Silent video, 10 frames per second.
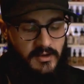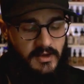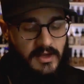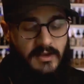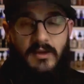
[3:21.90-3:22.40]

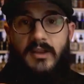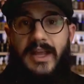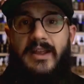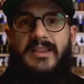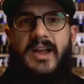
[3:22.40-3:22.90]
Like
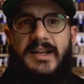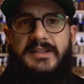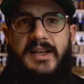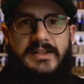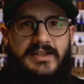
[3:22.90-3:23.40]
a
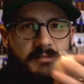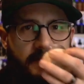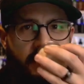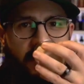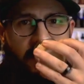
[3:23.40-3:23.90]
latte type
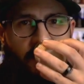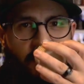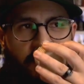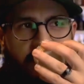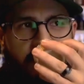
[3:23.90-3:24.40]
thing
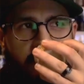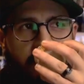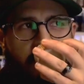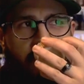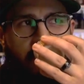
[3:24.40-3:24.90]
almost,
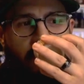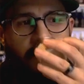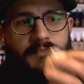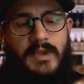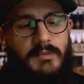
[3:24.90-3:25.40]

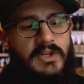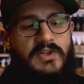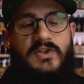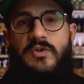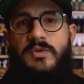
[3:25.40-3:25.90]
but it's
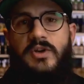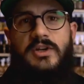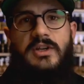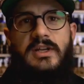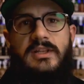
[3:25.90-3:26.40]
super good. You
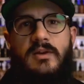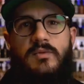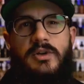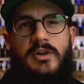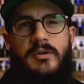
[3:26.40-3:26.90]
get that
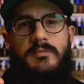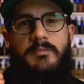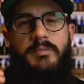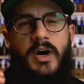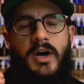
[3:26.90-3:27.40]
real
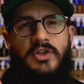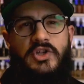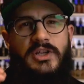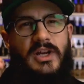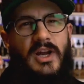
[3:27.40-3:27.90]

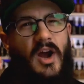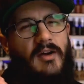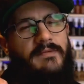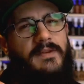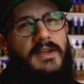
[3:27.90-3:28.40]
pungent
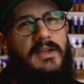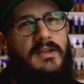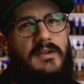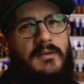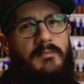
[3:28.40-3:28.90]
coffee
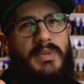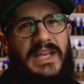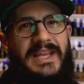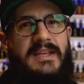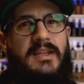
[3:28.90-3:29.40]

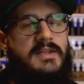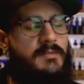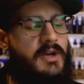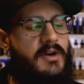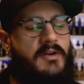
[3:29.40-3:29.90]
bean
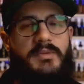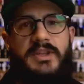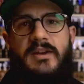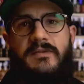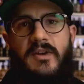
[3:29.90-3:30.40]
smell, but then
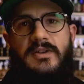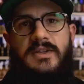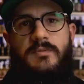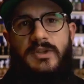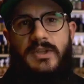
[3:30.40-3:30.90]
it follows up
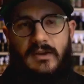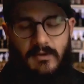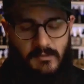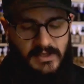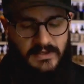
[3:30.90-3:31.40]
with that
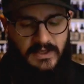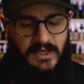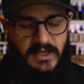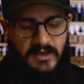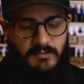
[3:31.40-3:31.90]
amazing
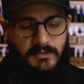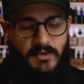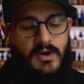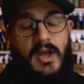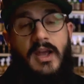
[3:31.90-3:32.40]
Canadian
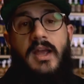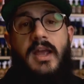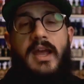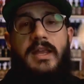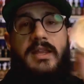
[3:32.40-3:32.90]
maple. And this